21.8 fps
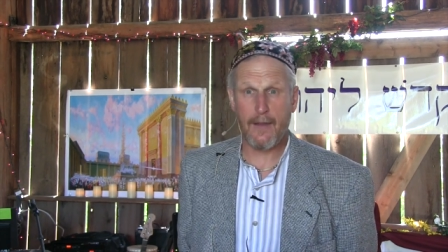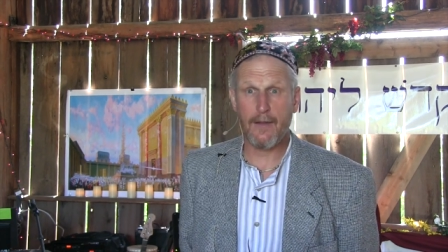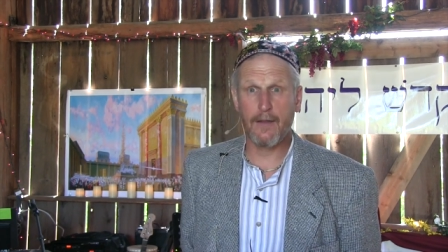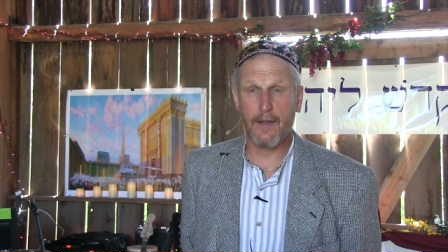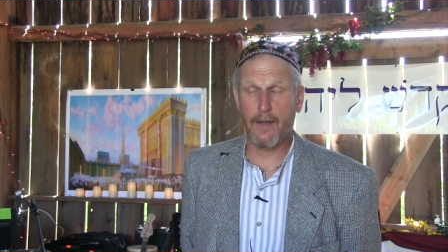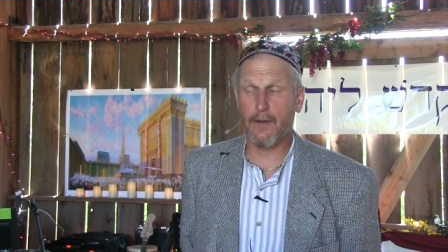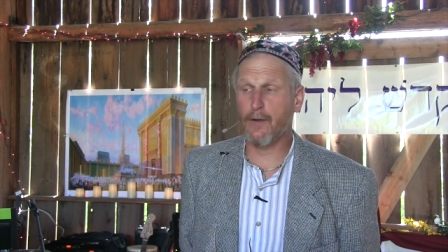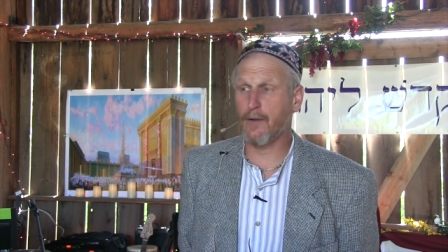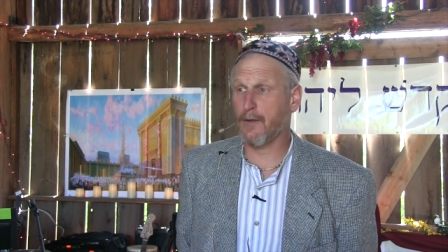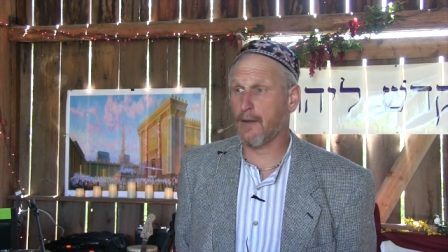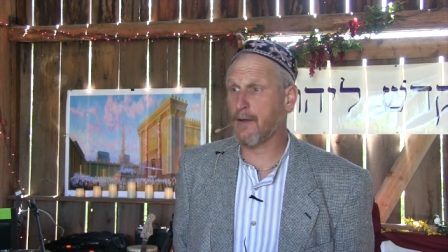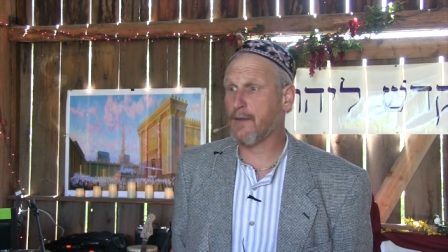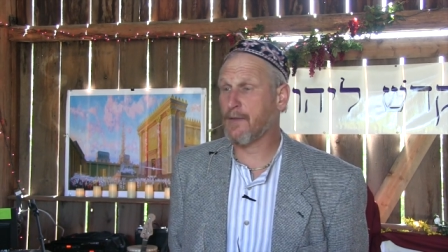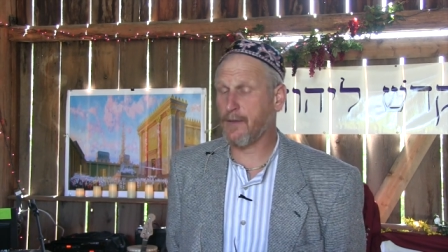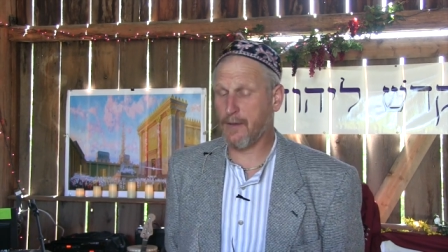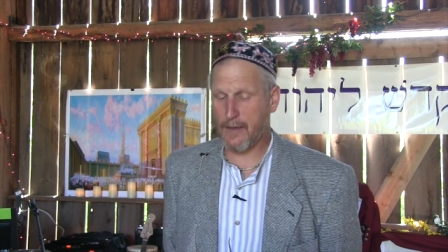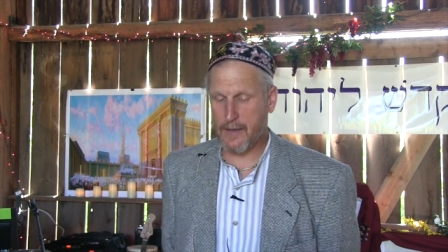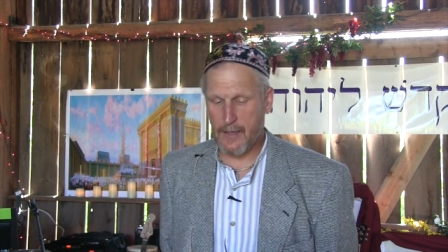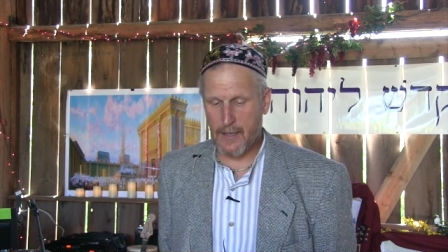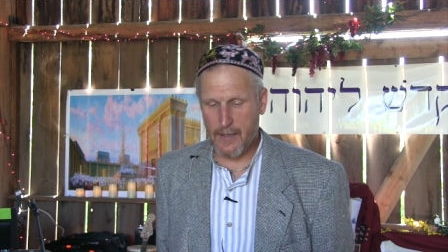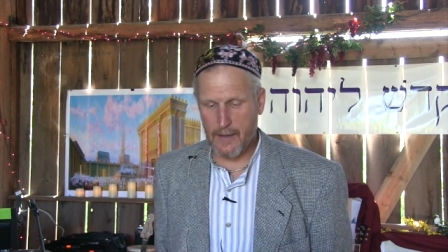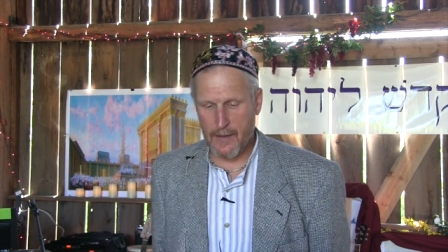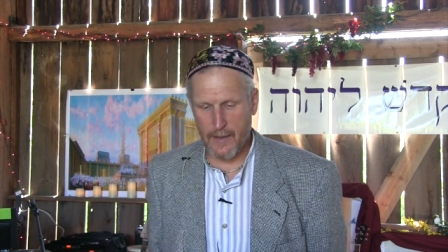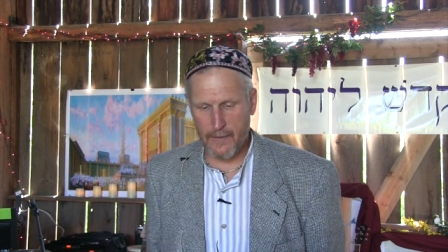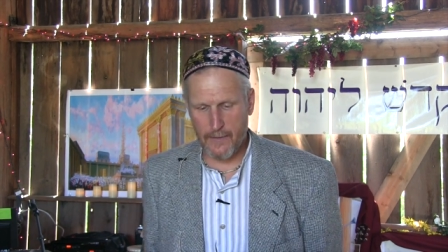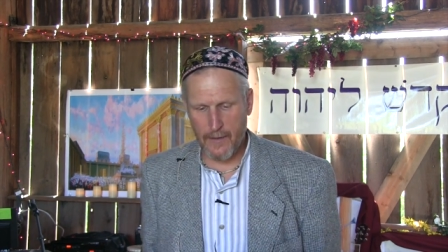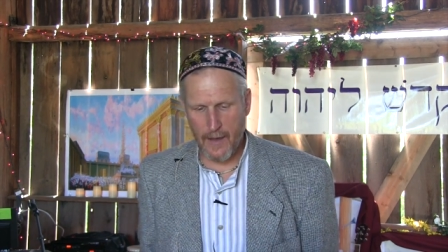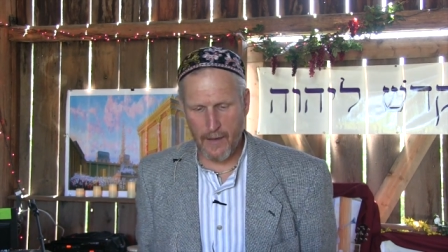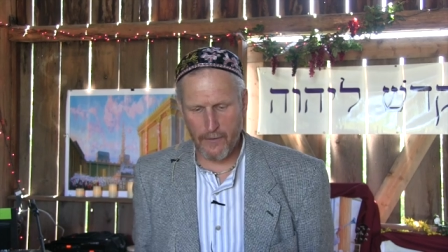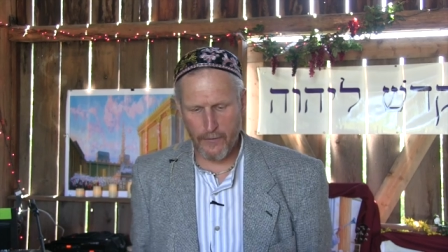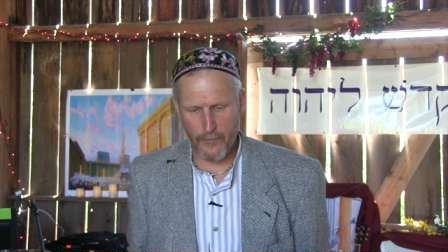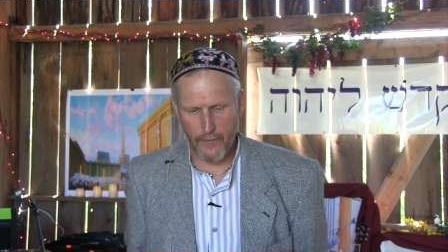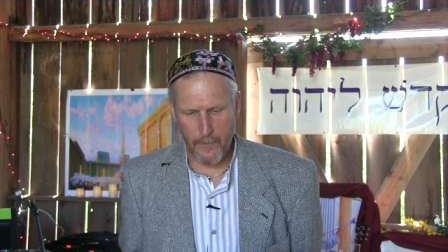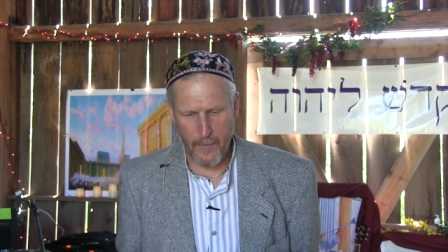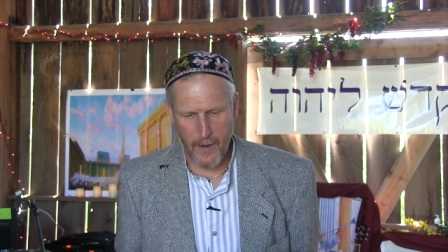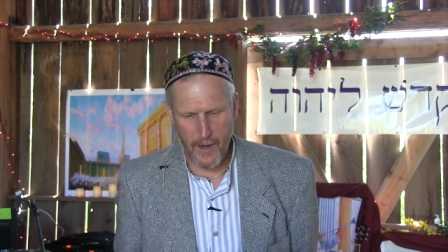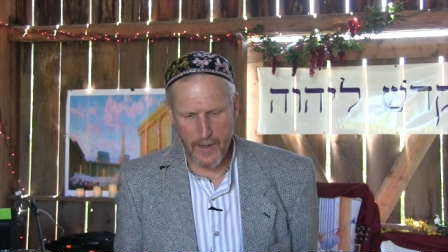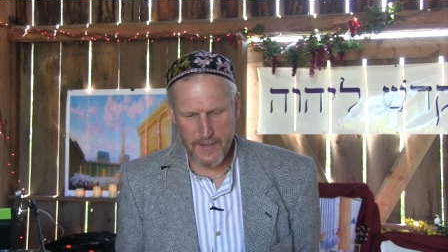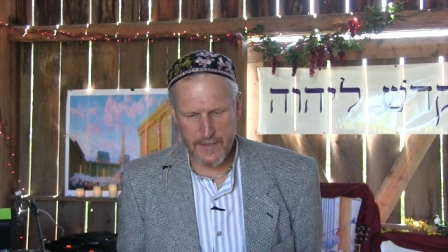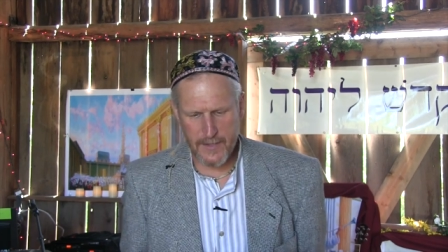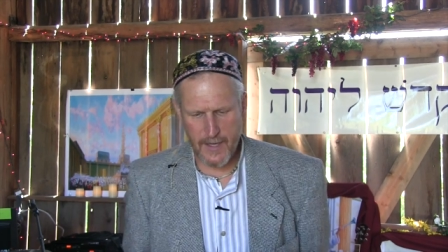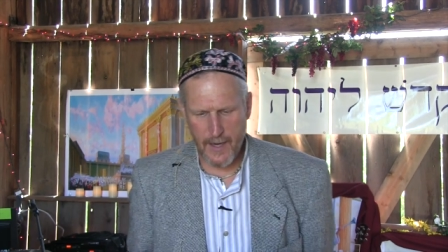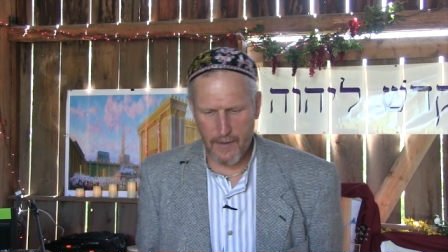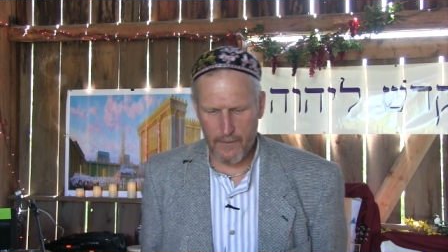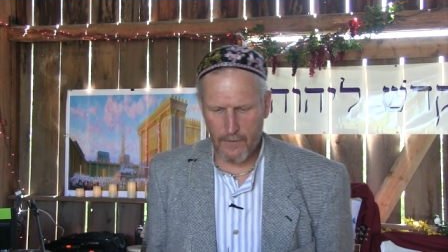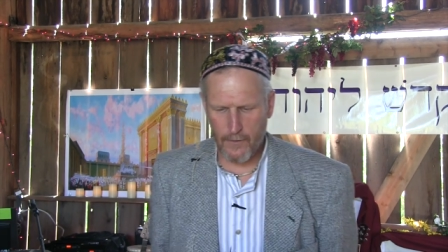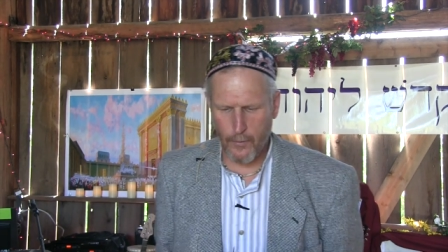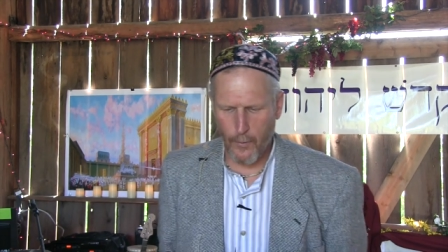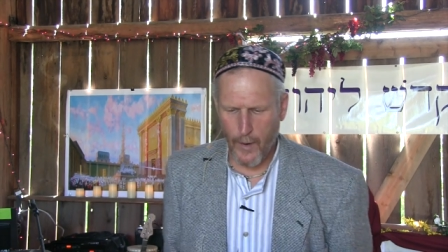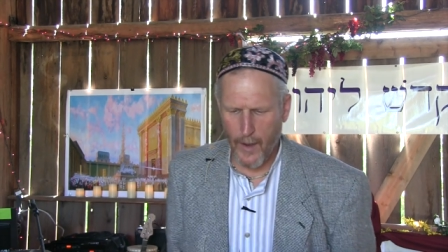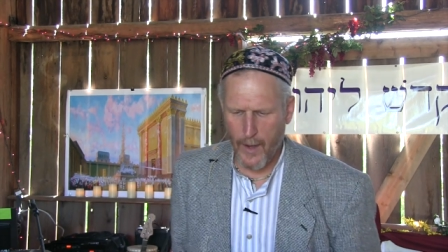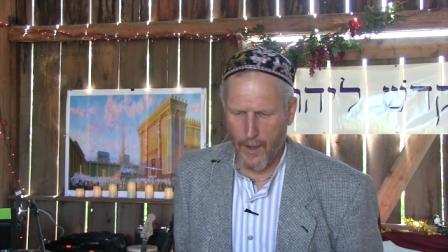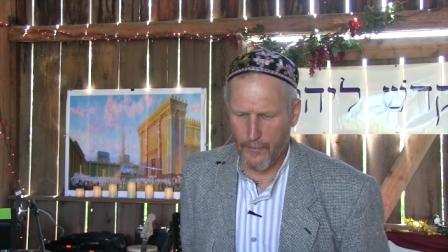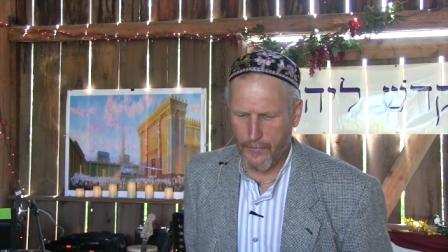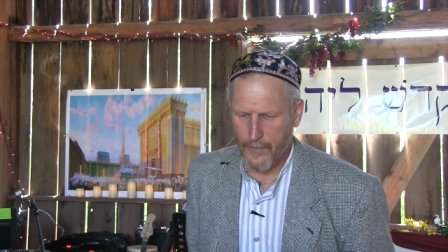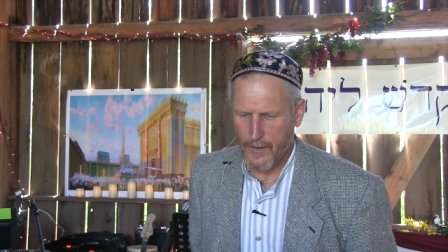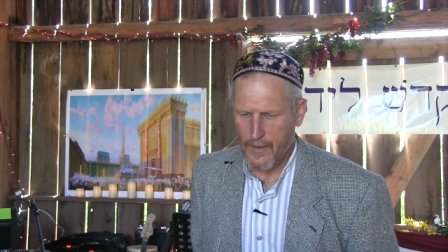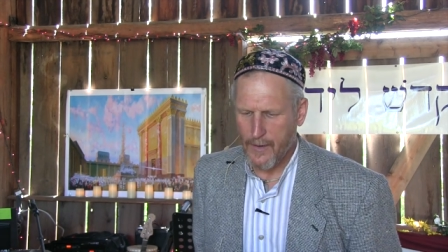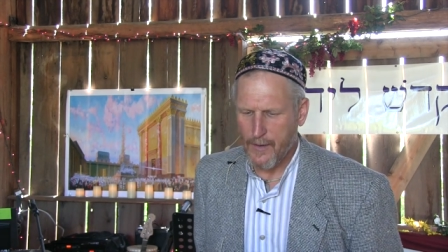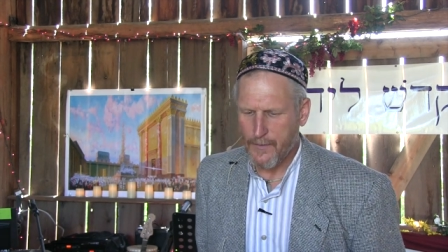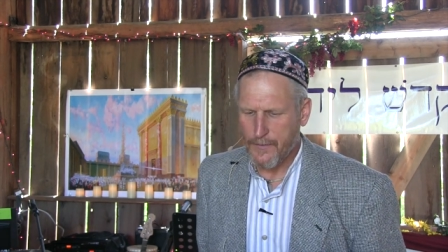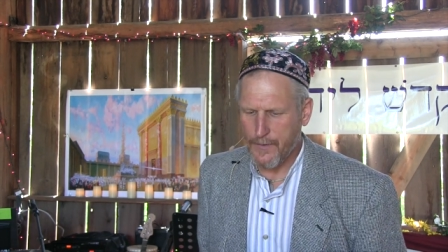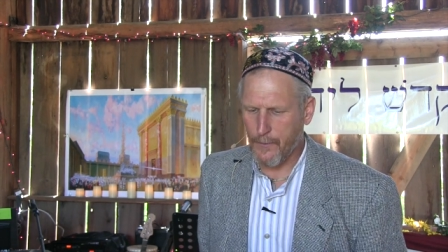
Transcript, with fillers: Literally, the, that's from Isaiah 12.